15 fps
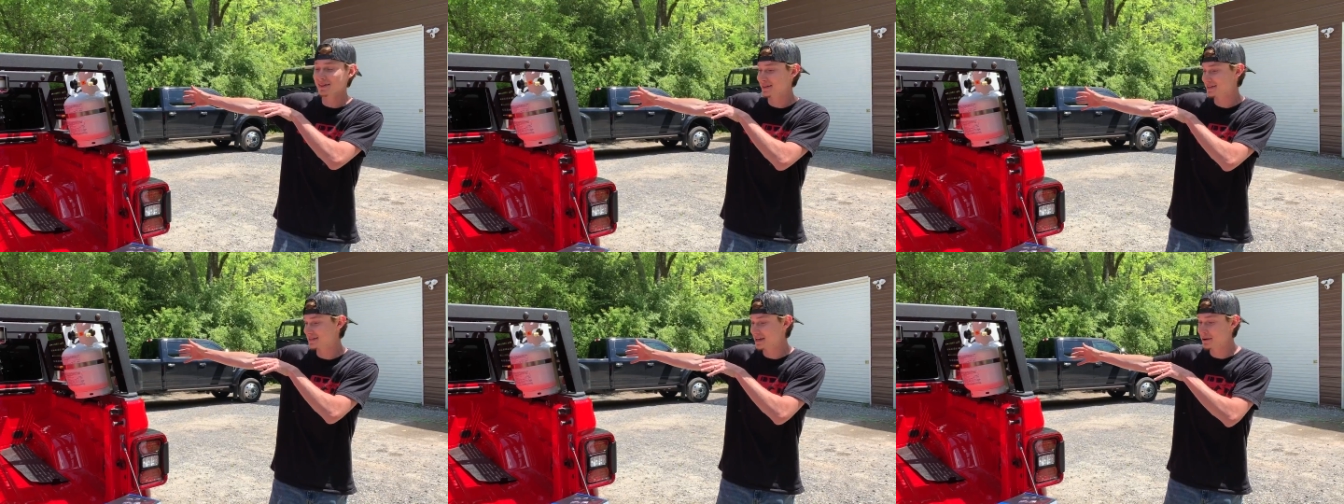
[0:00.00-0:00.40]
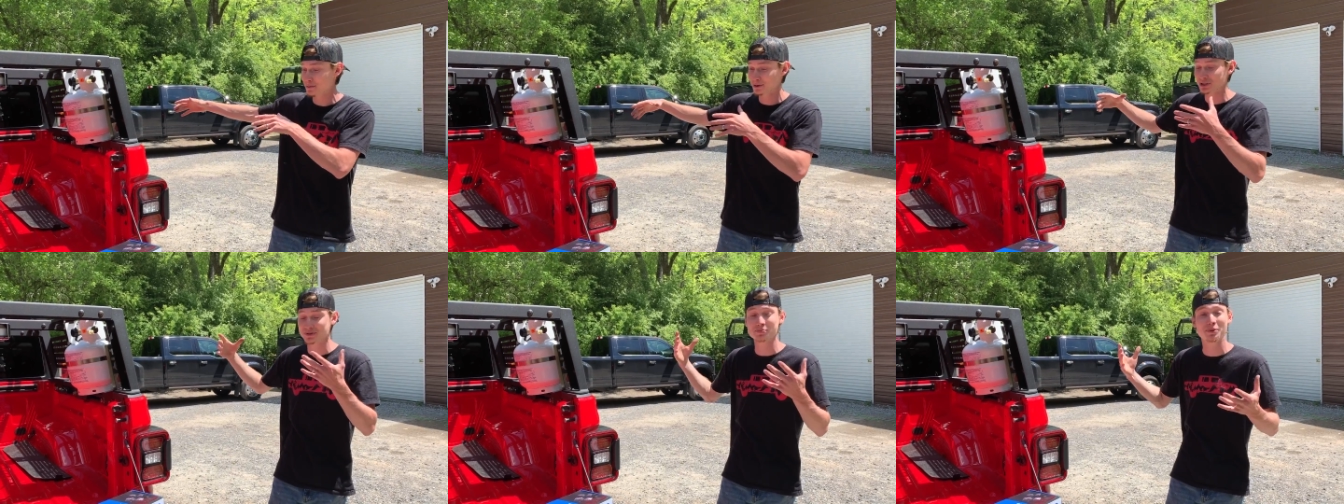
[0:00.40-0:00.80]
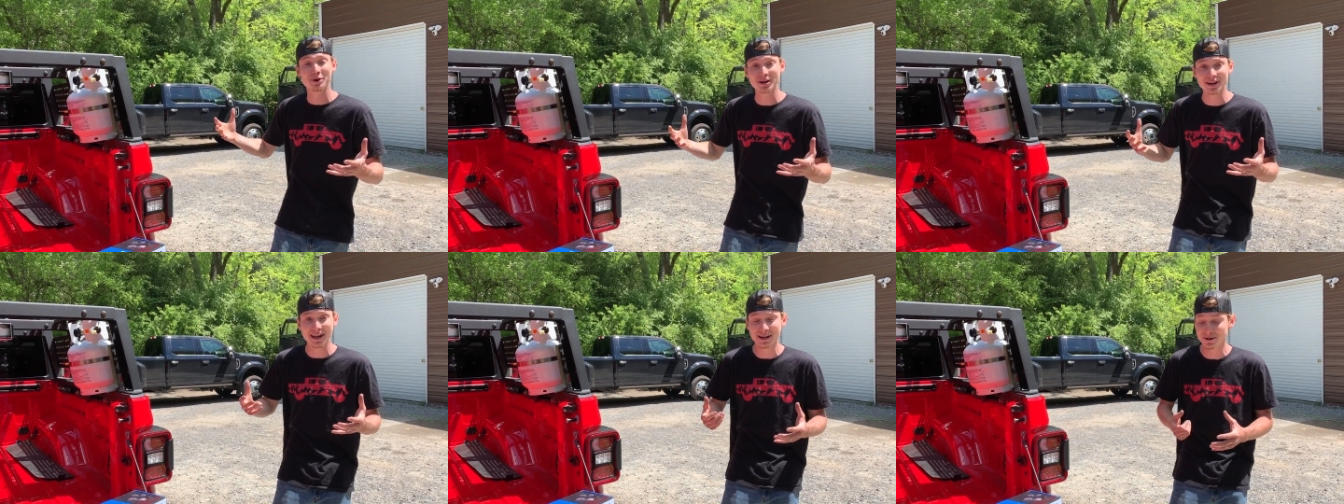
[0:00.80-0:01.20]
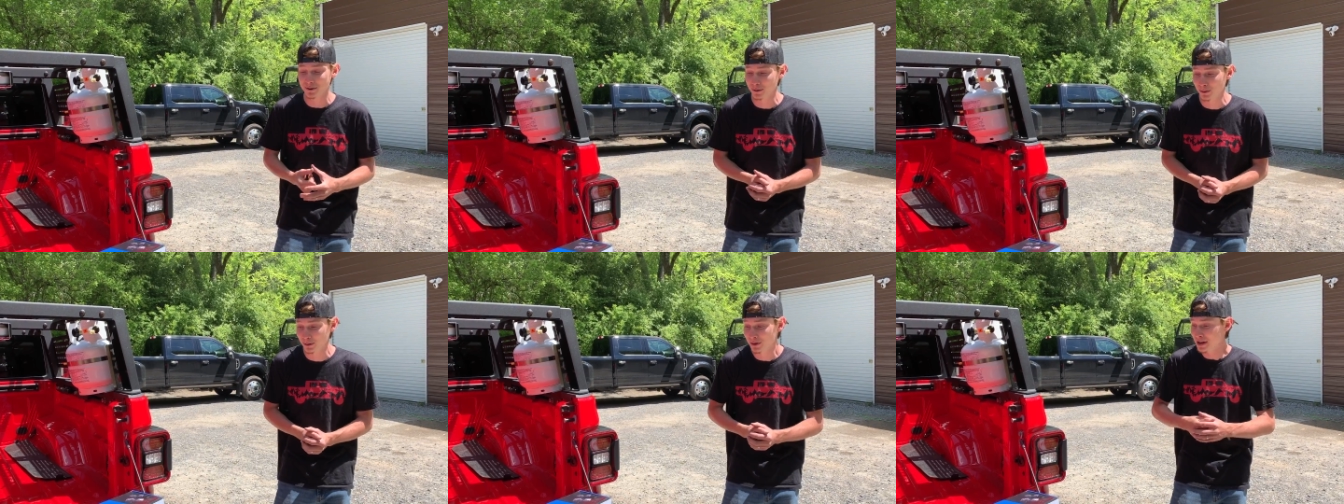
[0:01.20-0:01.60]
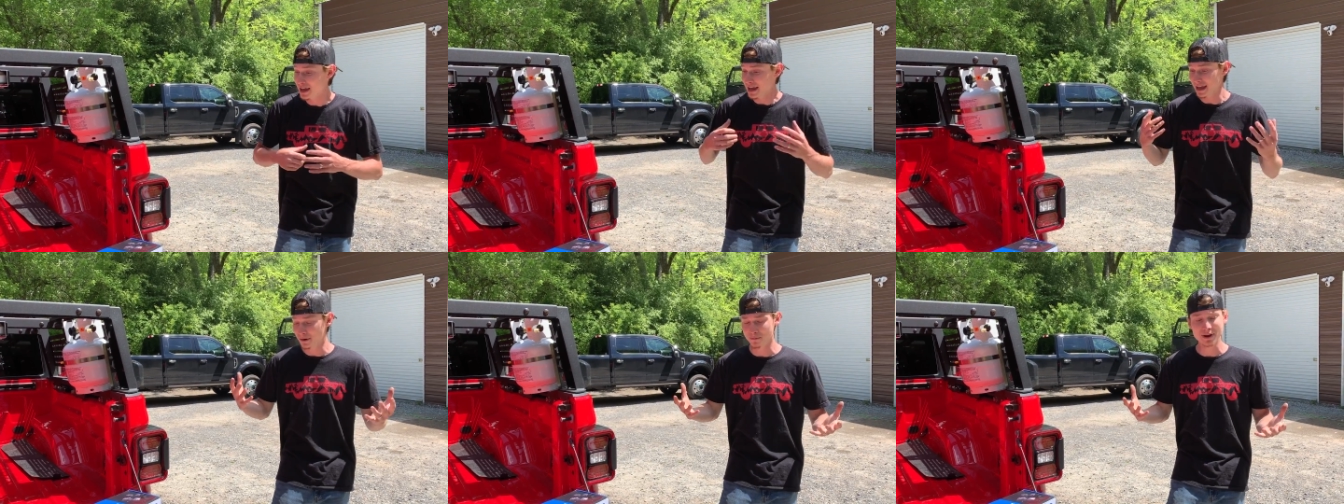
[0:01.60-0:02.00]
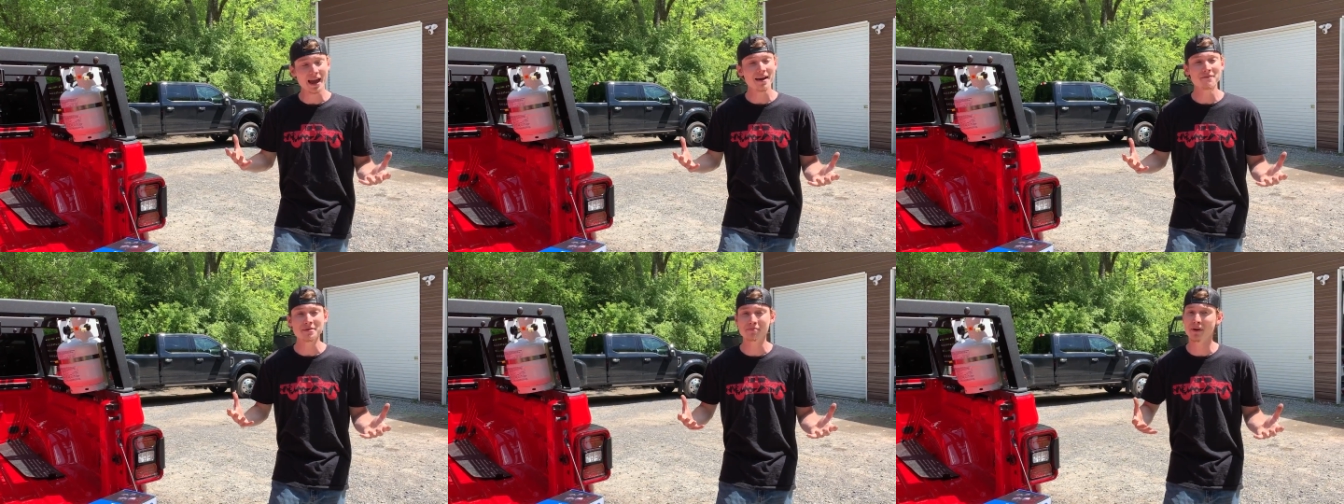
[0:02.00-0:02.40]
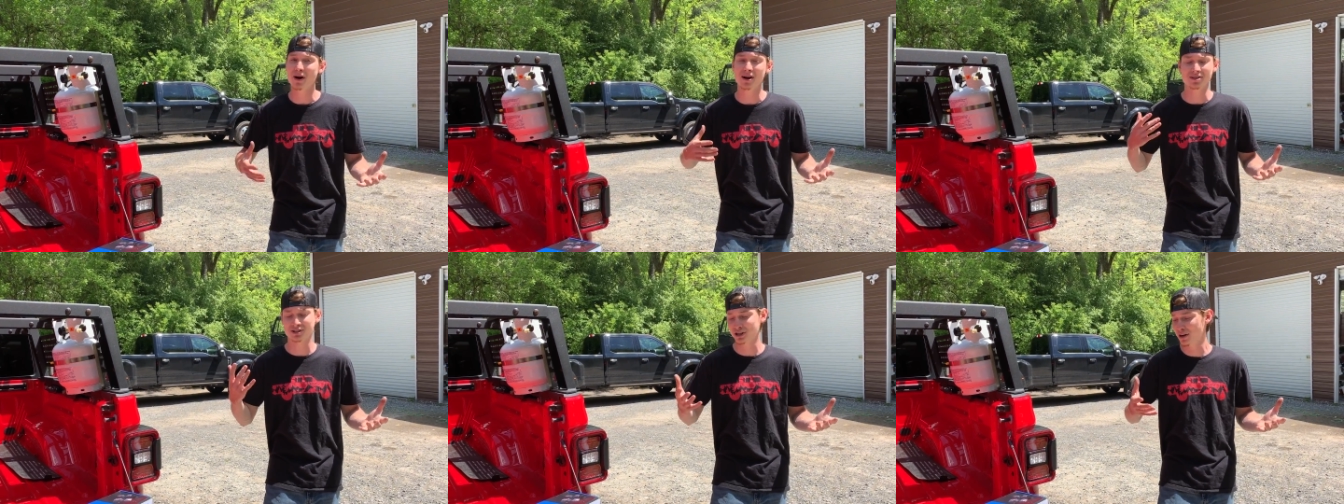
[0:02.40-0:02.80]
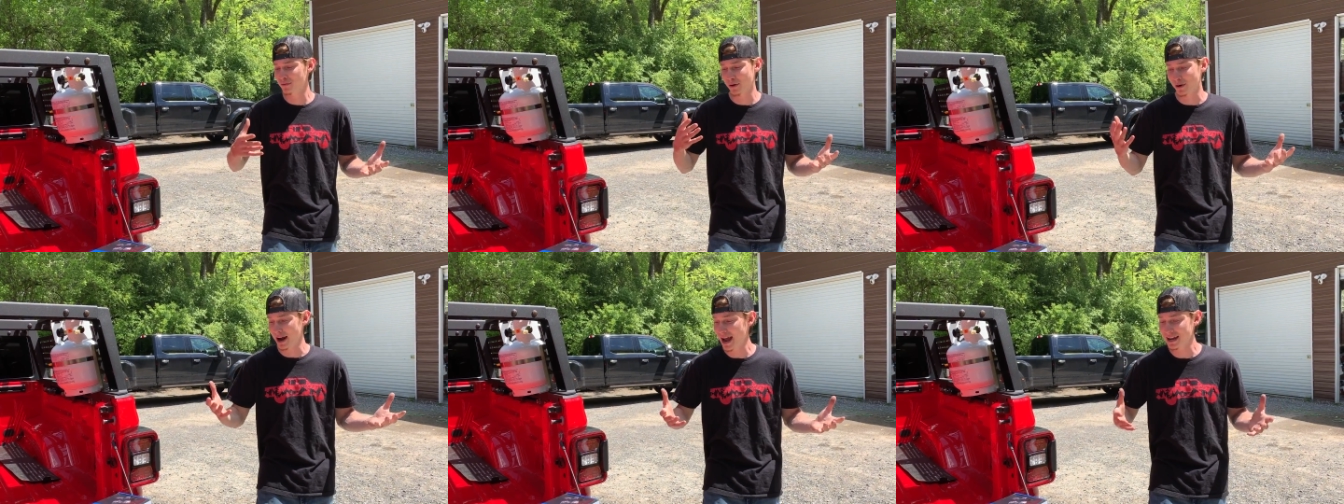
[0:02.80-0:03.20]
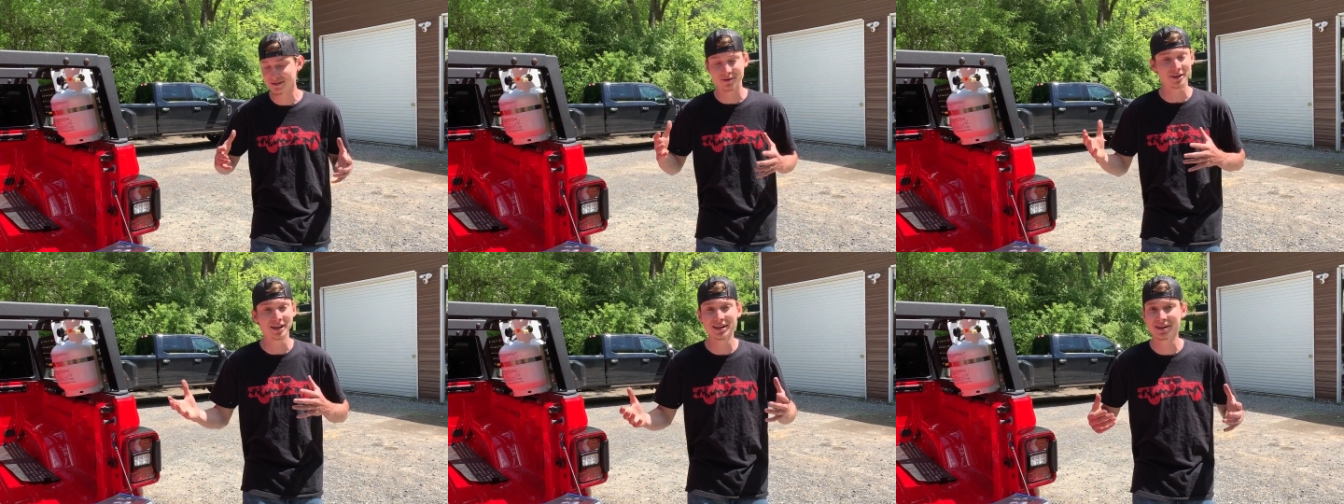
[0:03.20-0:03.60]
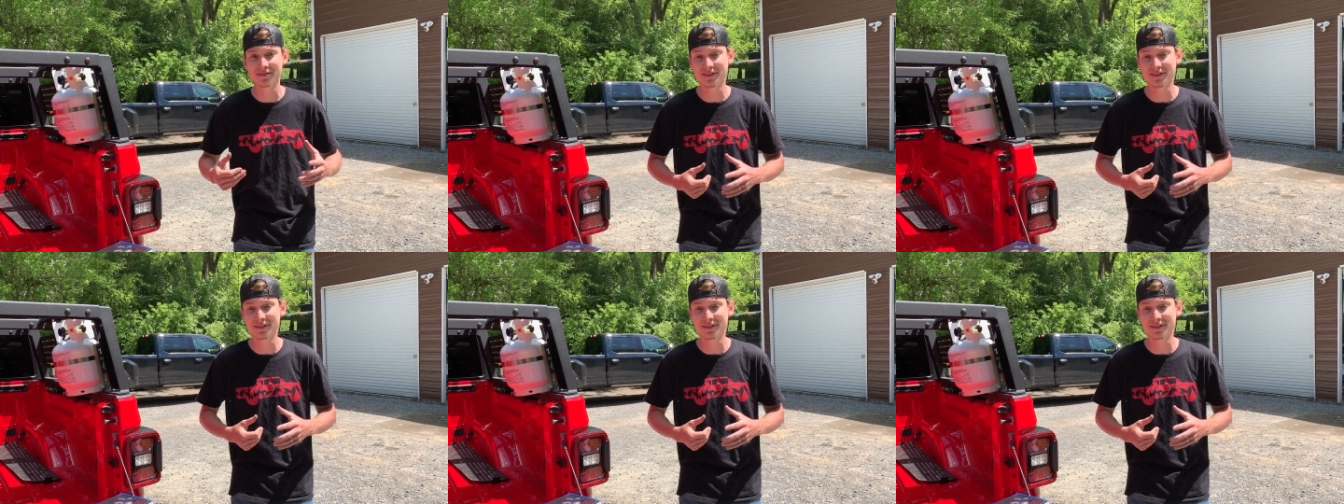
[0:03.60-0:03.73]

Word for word: of this thing, which is pretty dang cool. And we haven't bought a shovel or axe or any